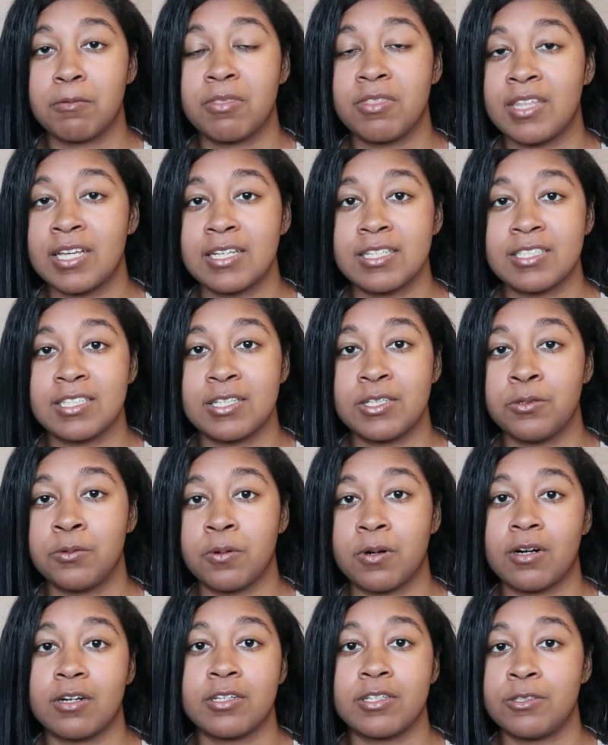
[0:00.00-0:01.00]
things that you
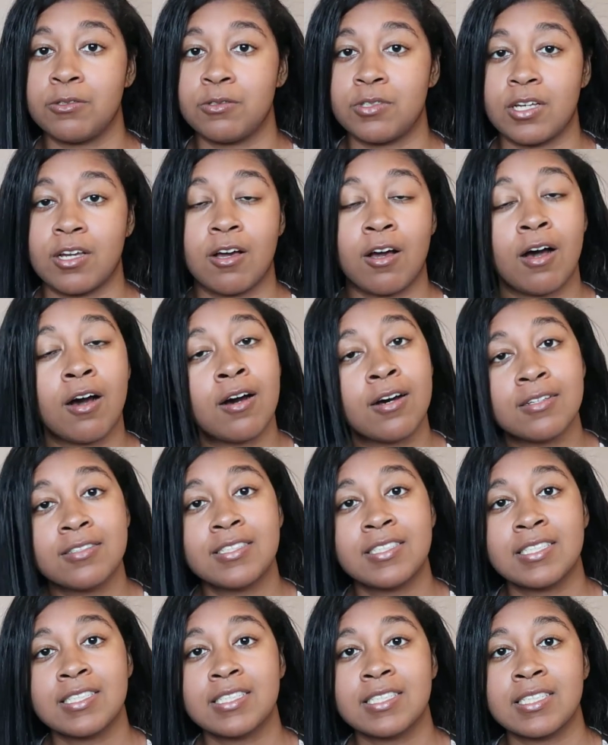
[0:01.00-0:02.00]
are using
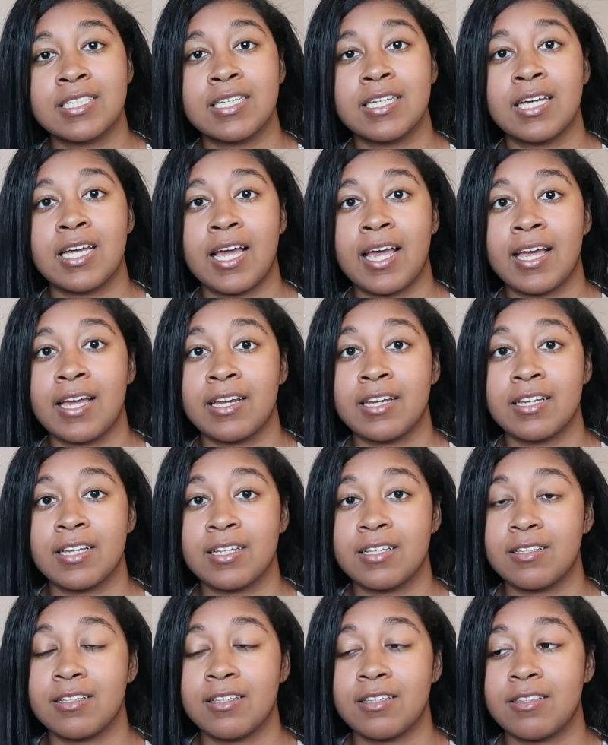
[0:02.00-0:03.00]
constantly, and
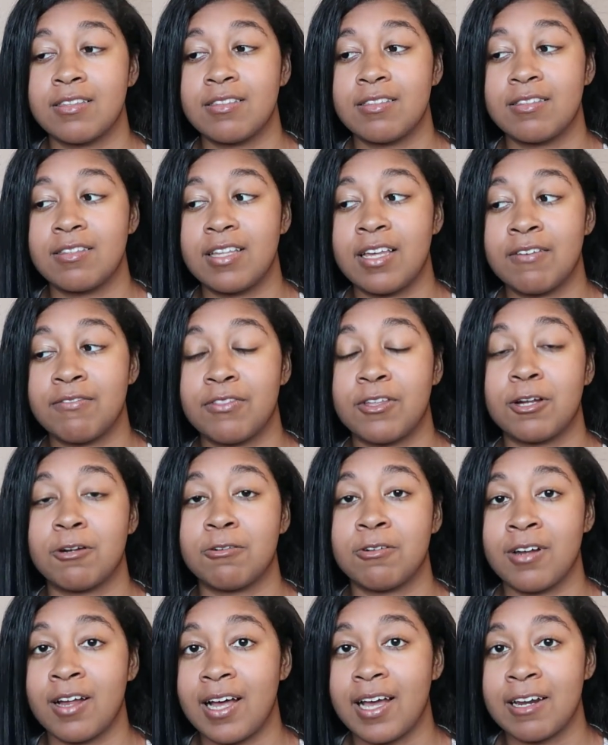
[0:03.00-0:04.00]
if they're
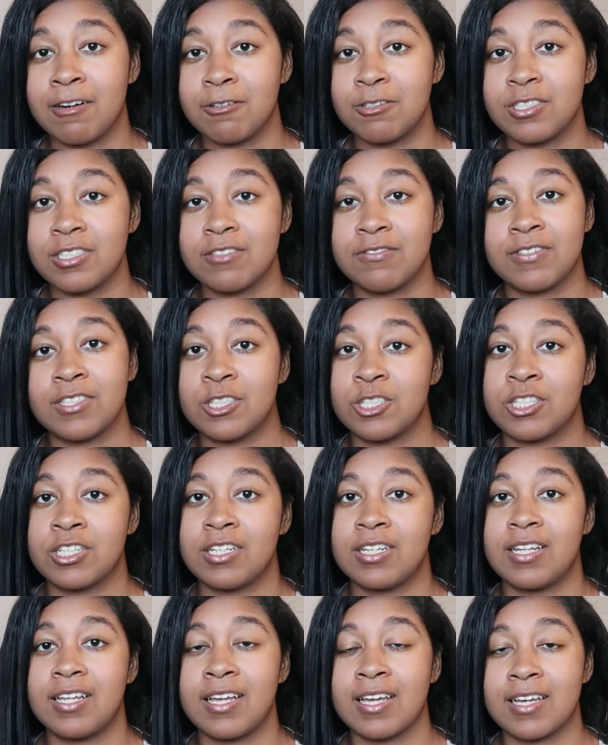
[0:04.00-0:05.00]
not energy
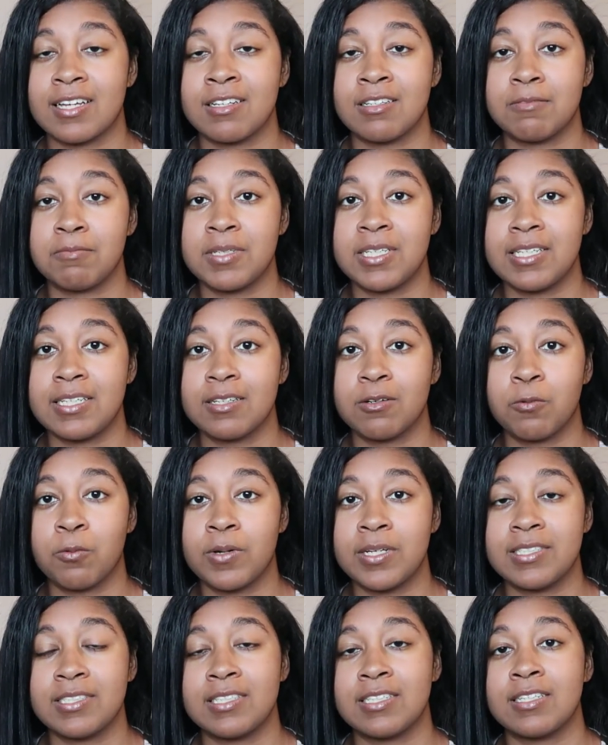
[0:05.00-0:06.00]
efficient, it can be
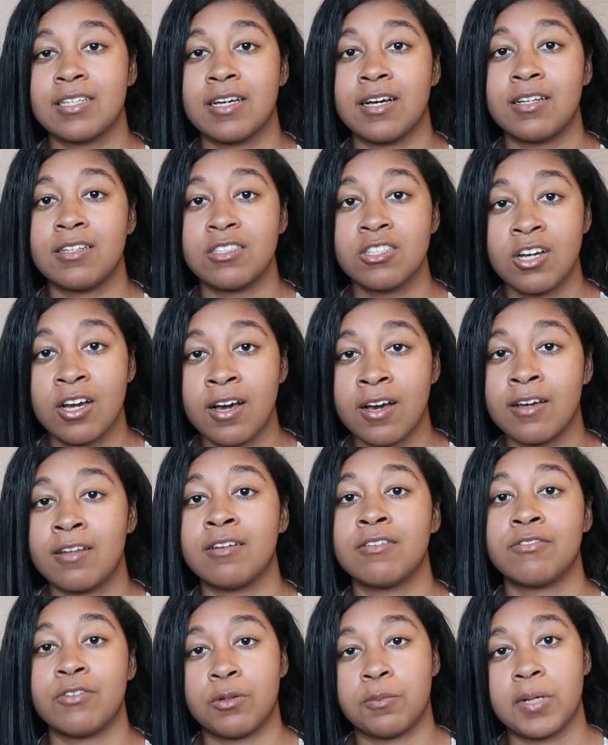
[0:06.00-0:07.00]
wasting a ton
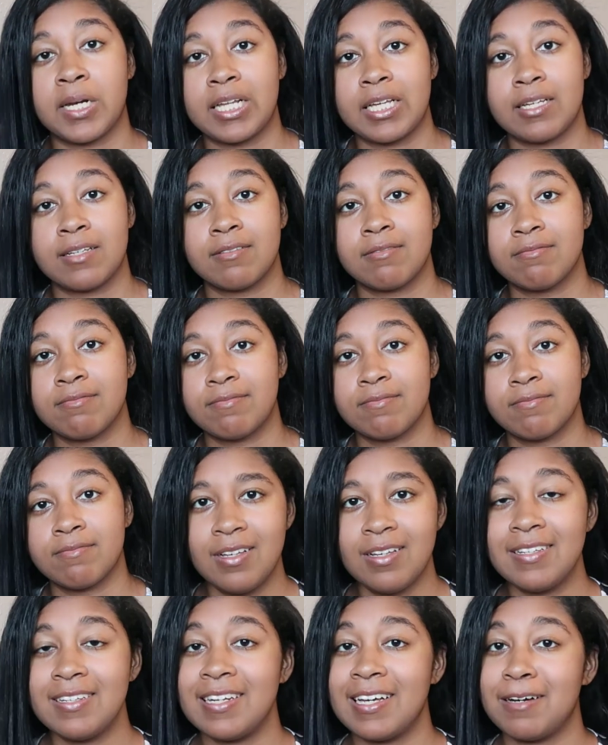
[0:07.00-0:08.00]
of your money.
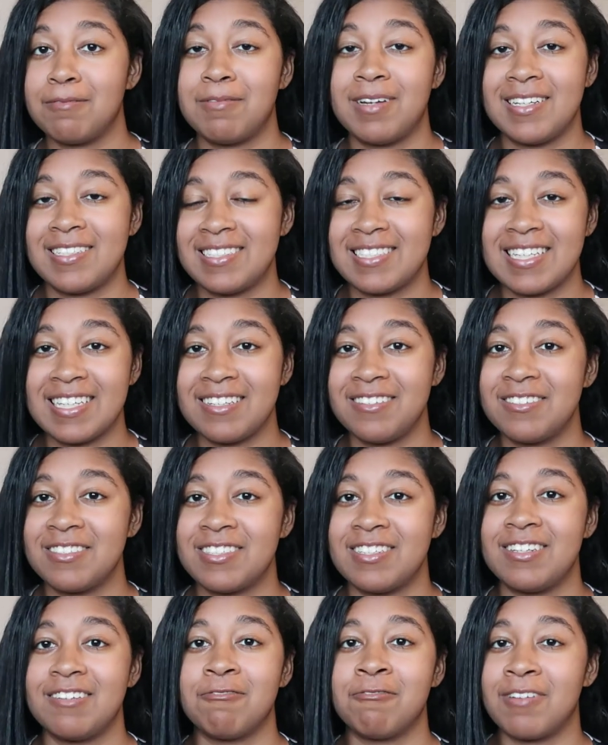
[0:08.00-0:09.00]
Now, I'm not saying you
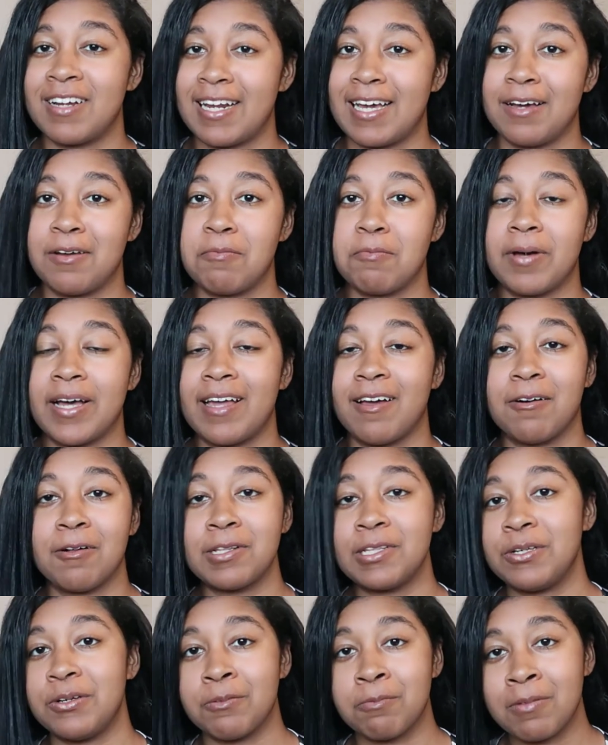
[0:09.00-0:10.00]
should run out and buy all
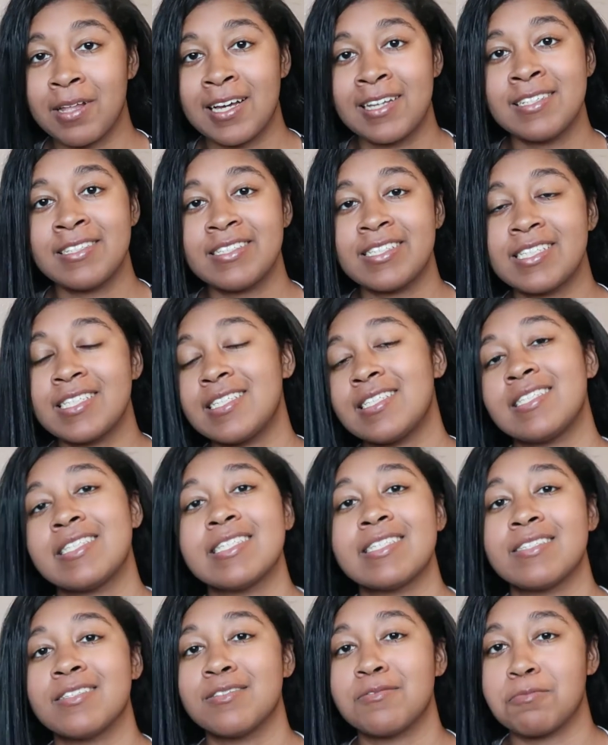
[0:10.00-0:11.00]
new appliances.
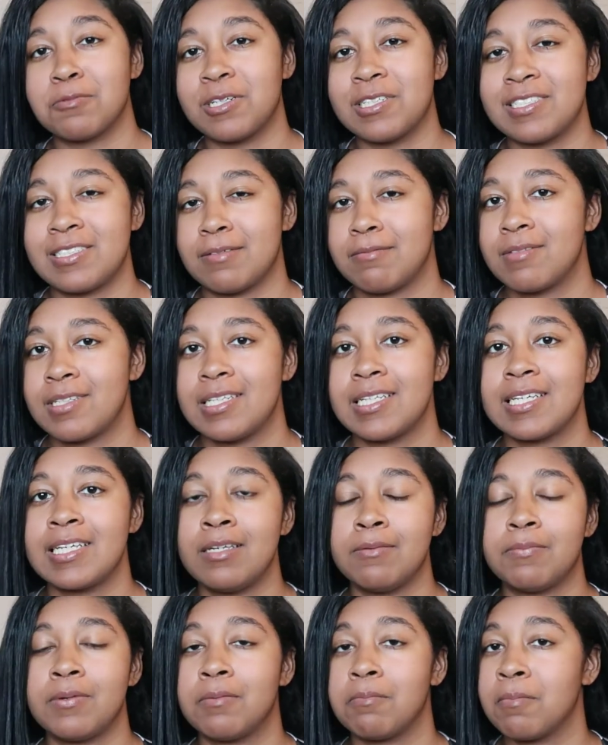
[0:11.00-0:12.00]
This is more something to
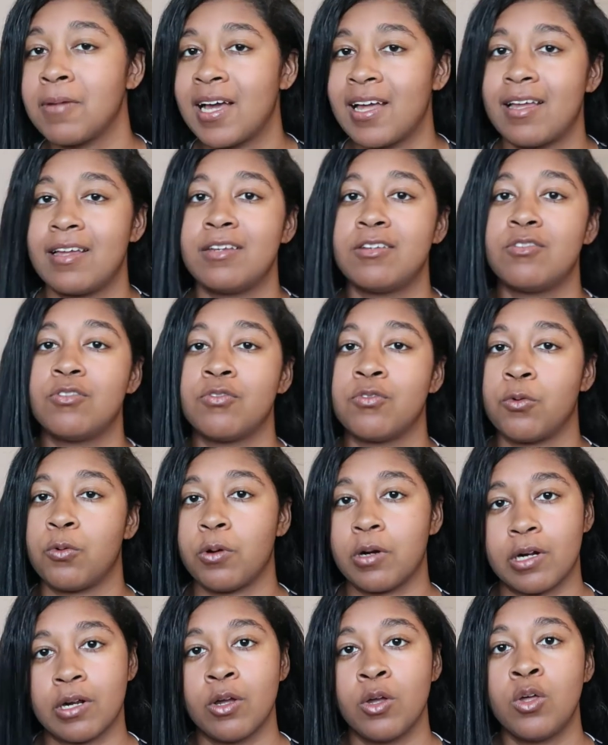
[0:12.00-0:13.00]
keep in mind
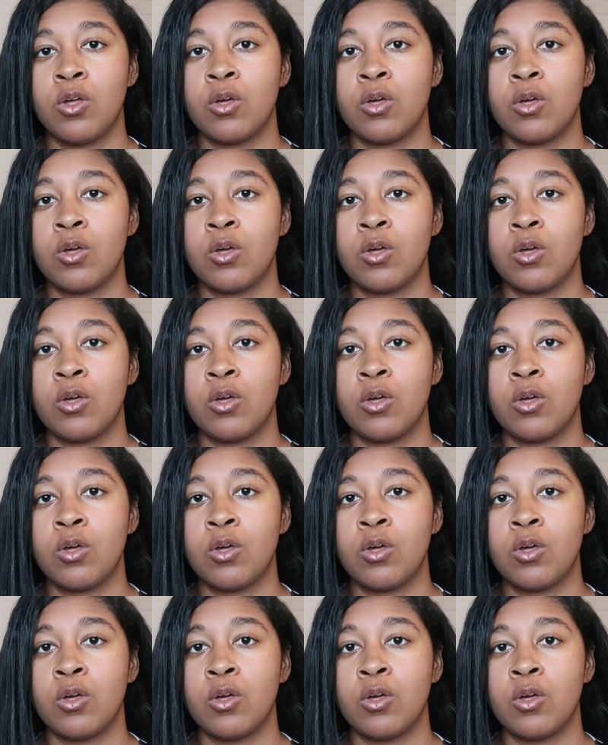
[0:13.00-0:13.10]
for